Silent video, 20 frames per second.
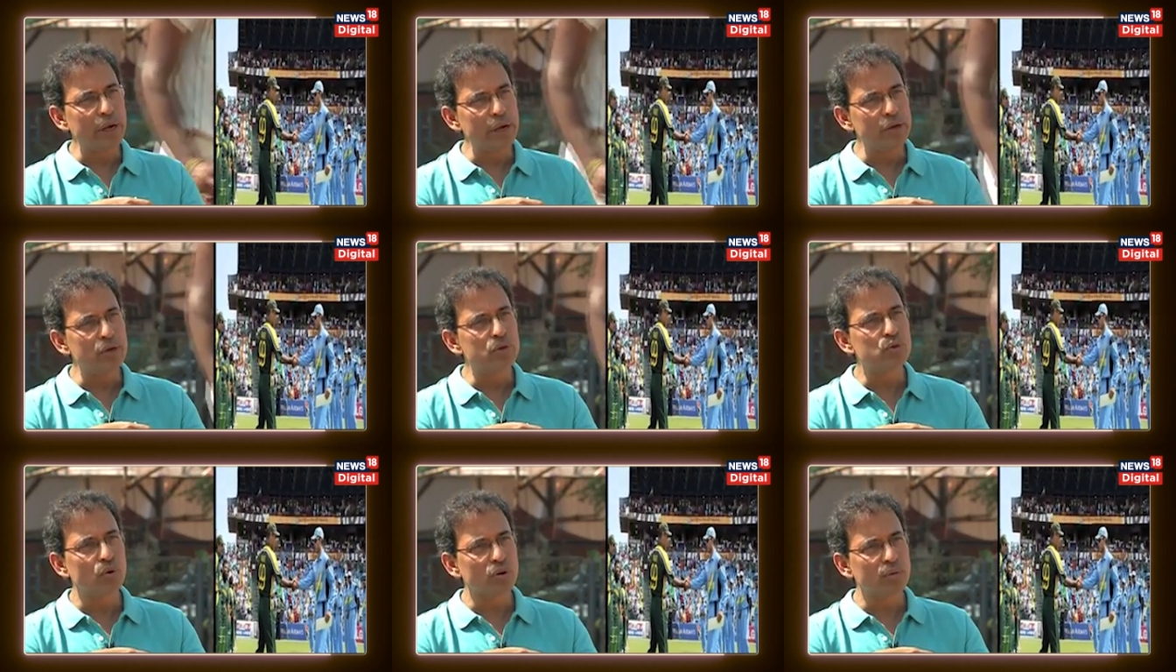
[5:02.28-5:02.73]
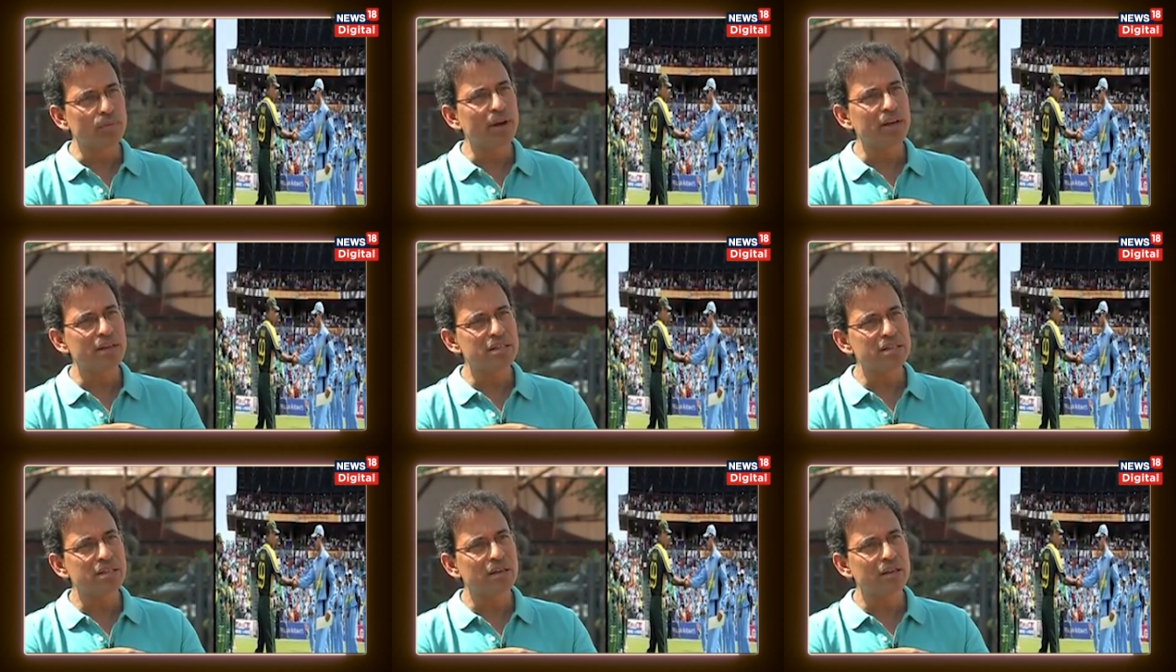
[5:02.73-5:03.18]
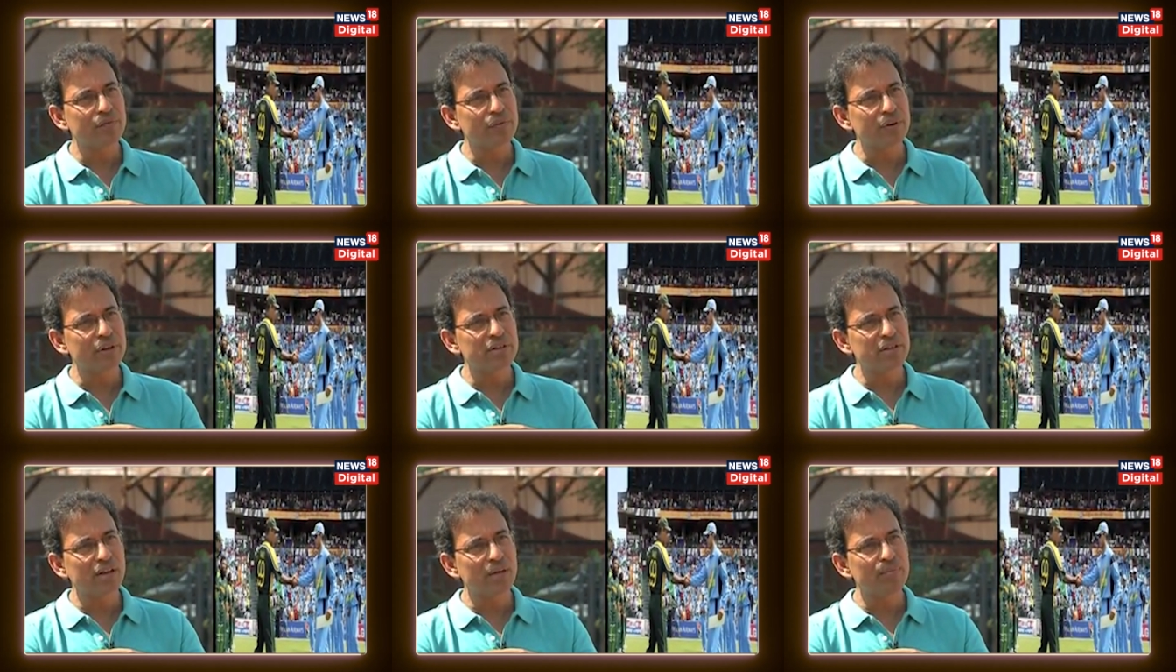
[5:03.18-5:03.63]
Indian tour to Pakistan,
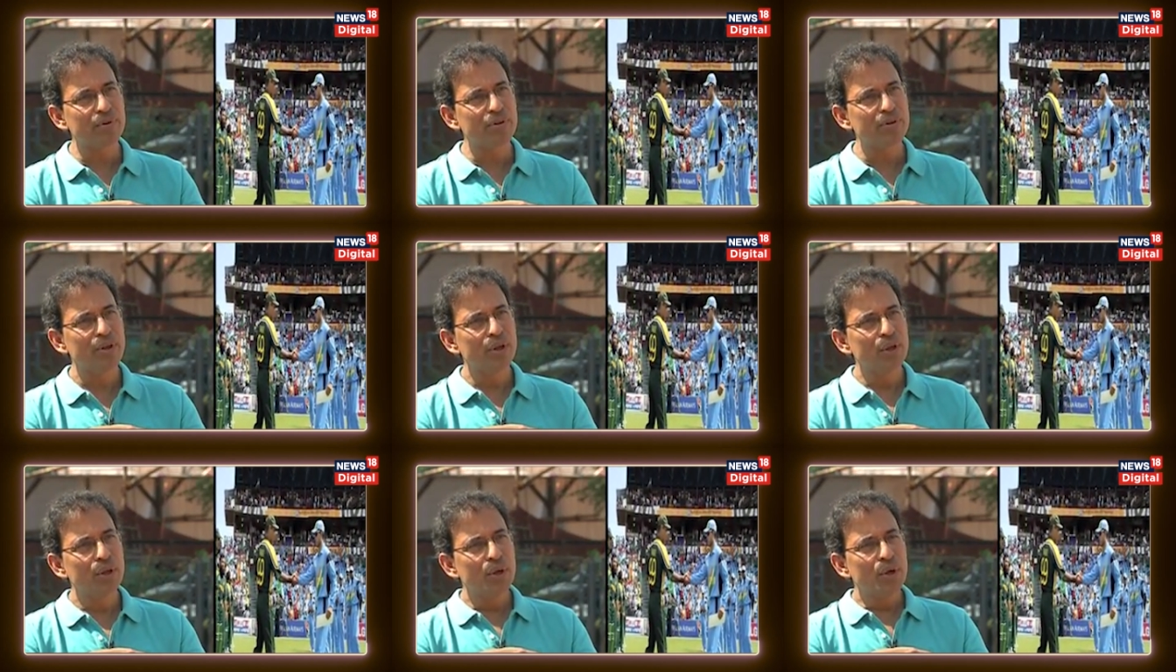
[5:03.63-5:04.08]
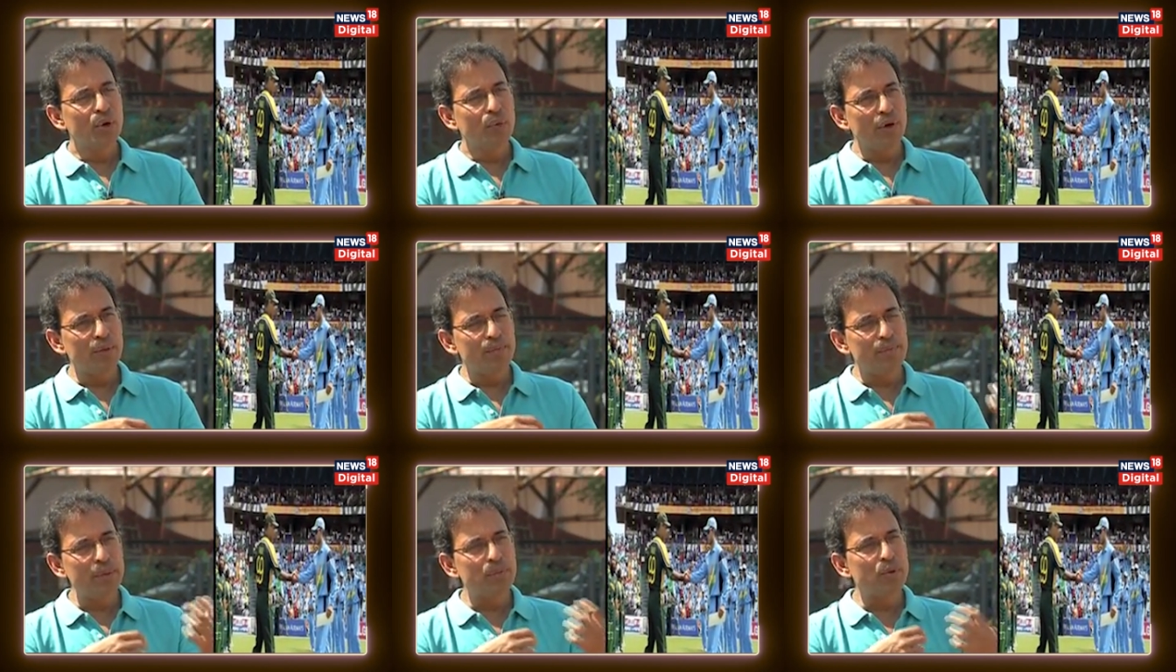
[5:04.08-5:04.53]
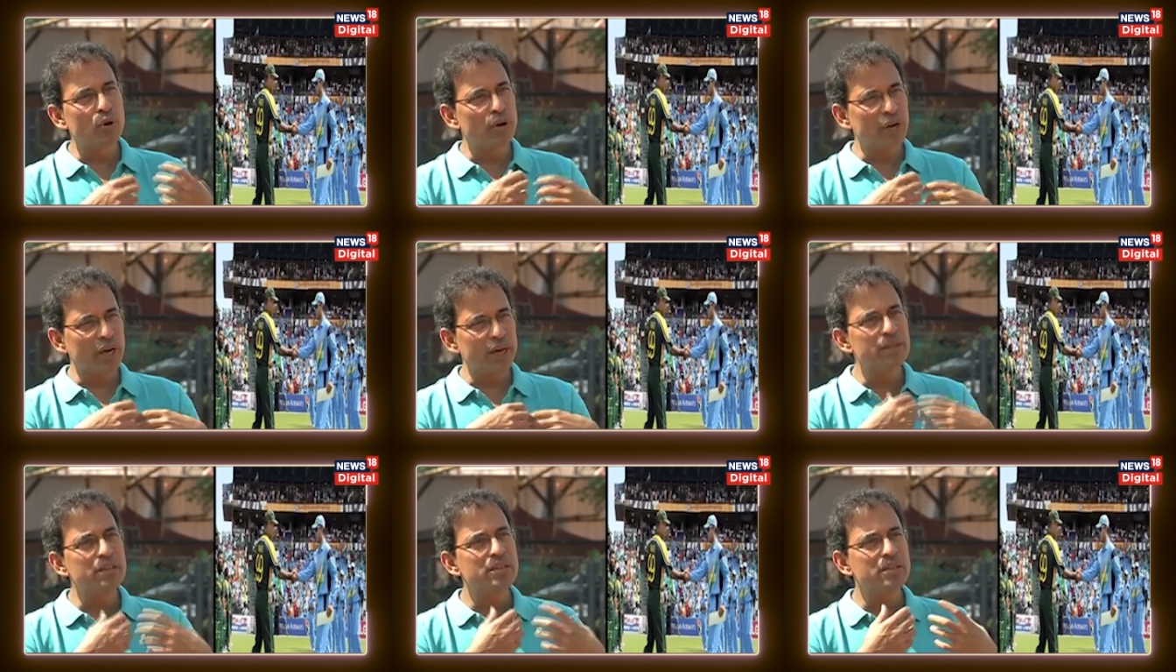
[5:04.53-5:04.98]
for example, where people
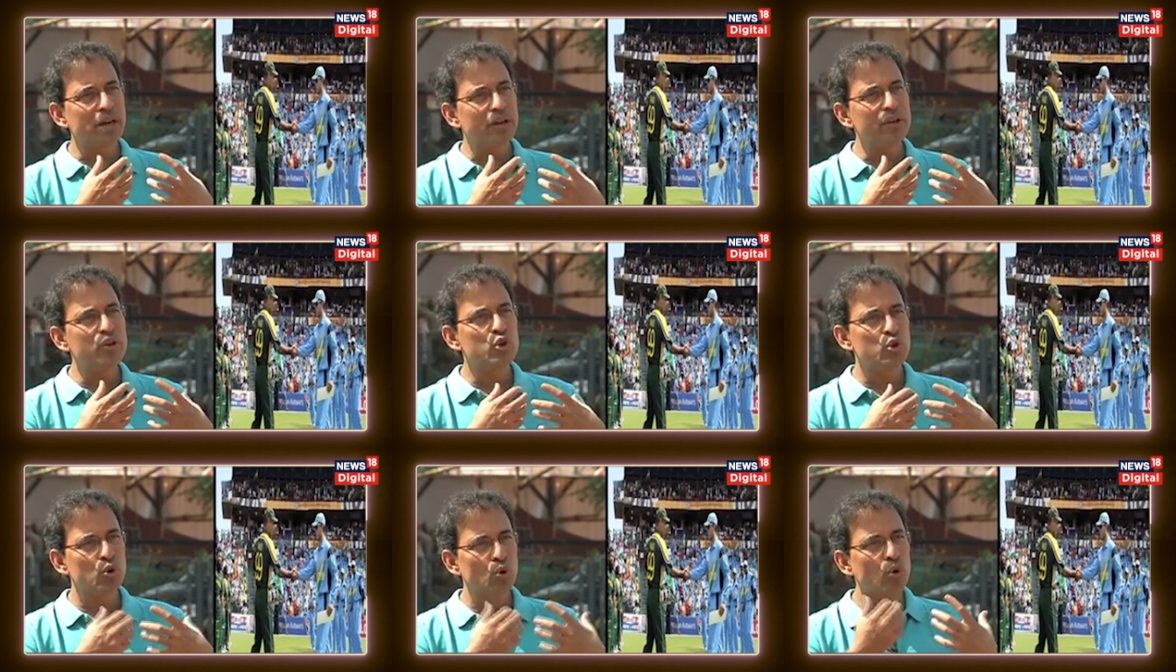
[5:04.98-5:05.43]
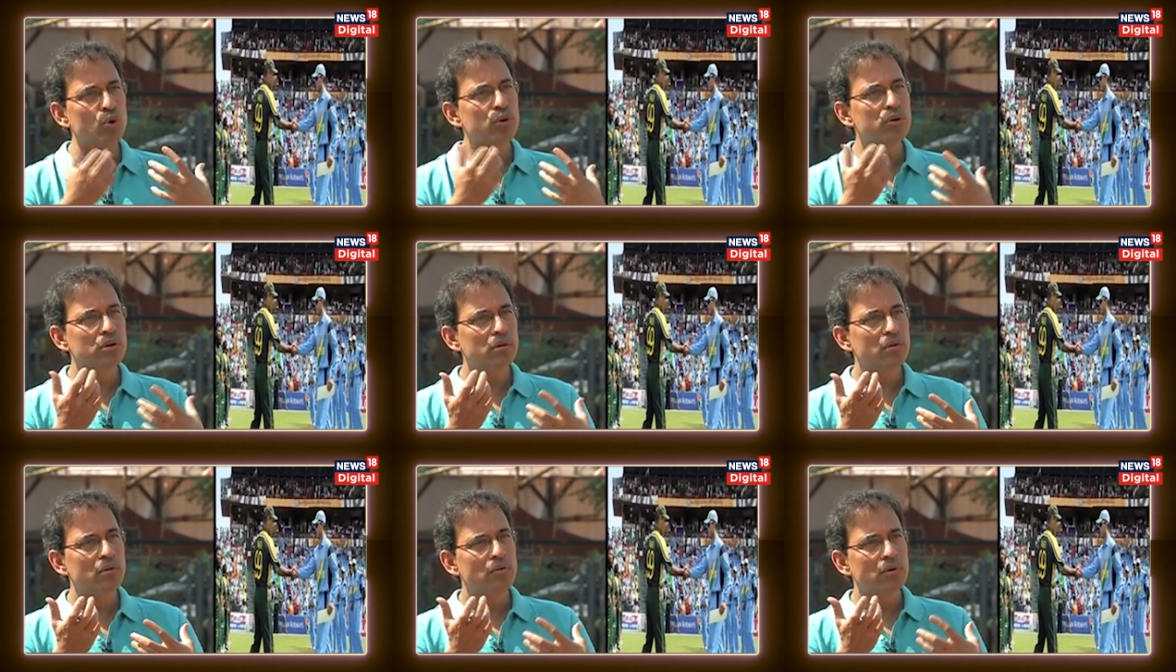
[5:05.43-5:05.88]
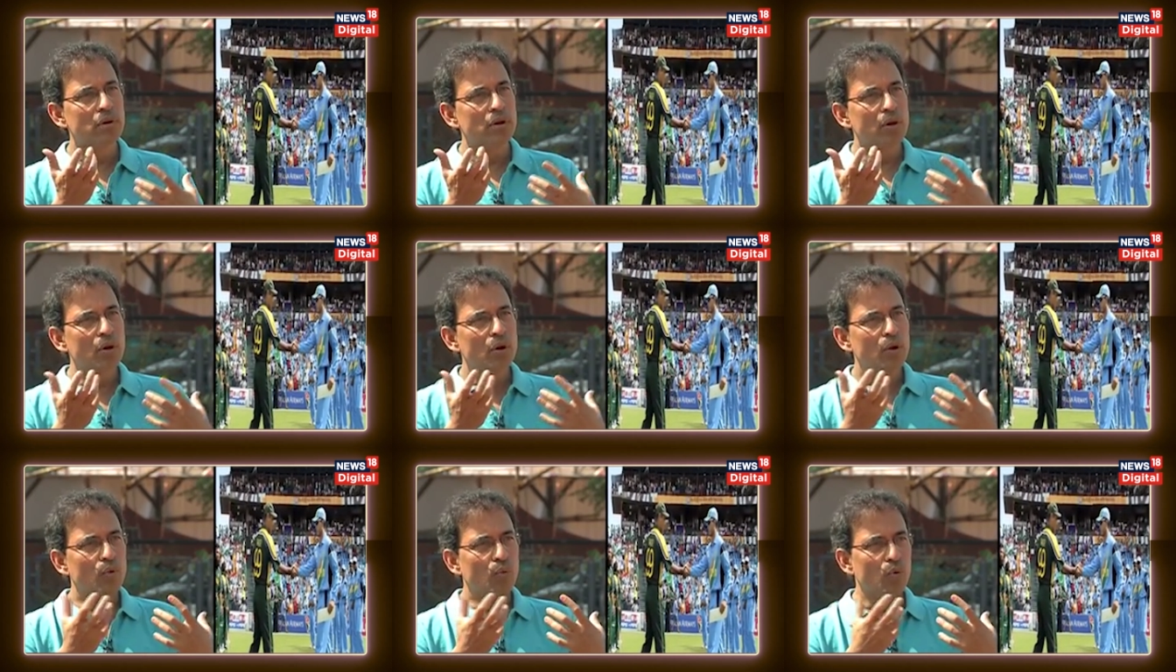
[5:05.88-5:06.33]
on either side showed
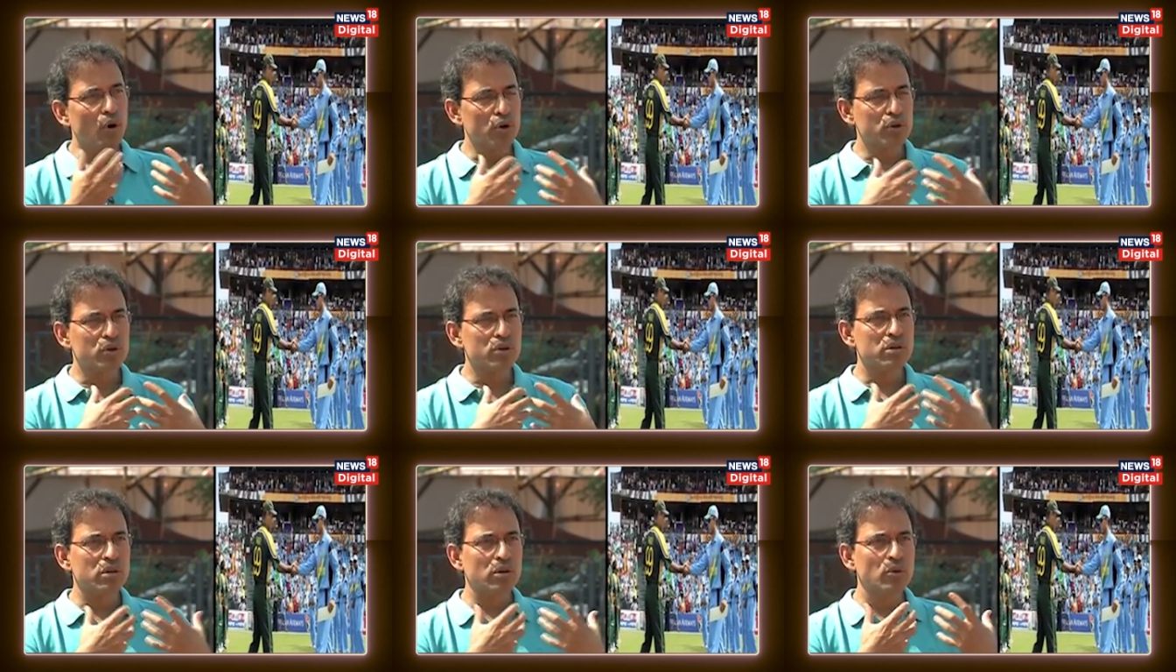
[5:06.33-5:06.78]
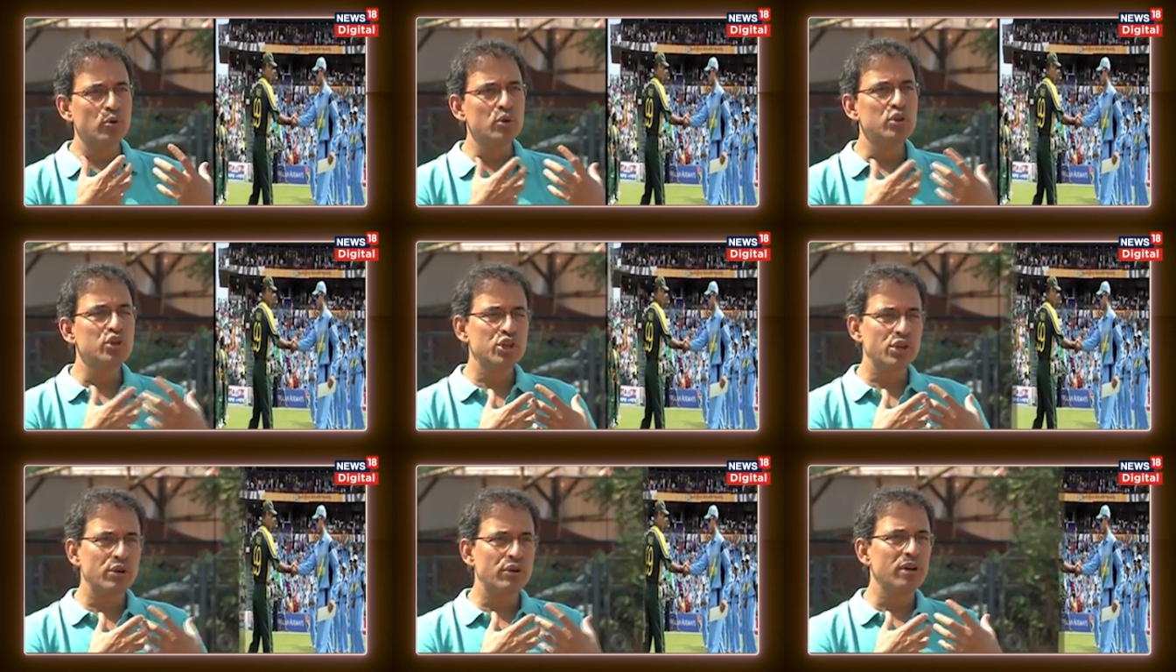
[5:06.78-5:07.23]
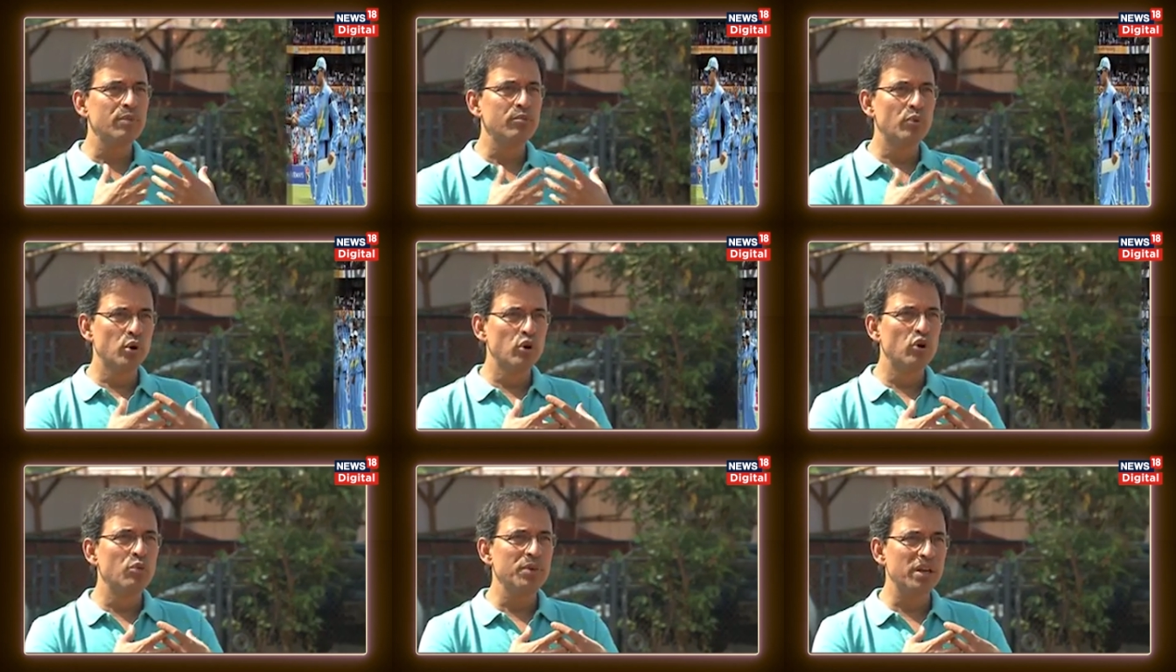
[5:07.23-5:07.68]
what good cheer and
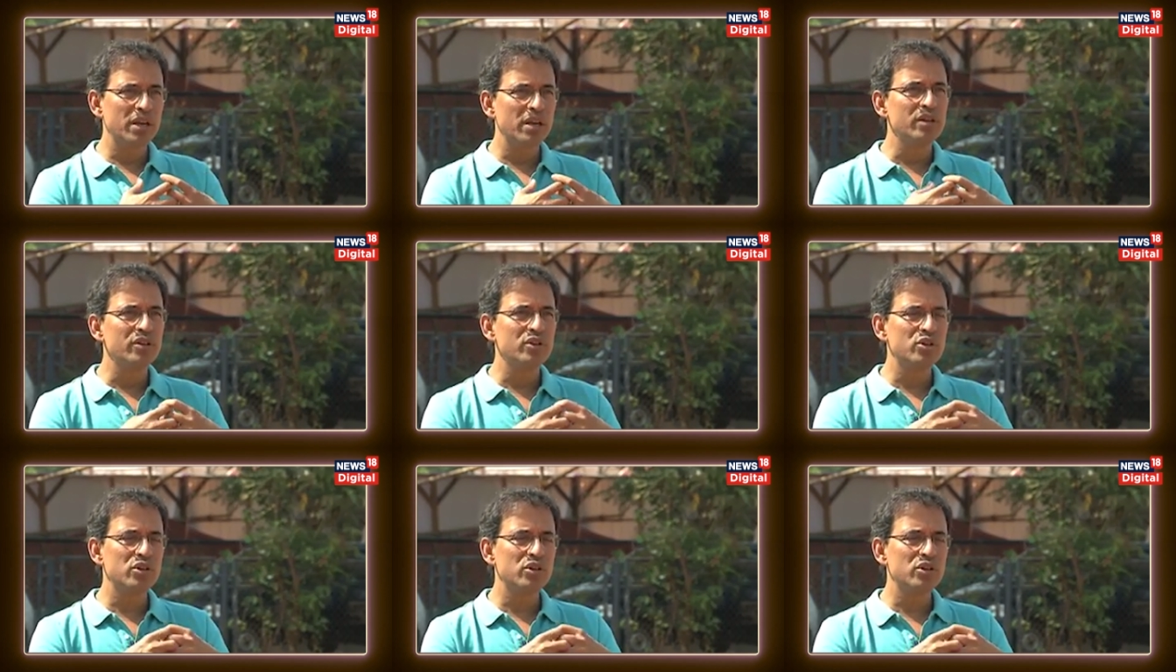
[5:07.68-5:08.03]
bonhomie can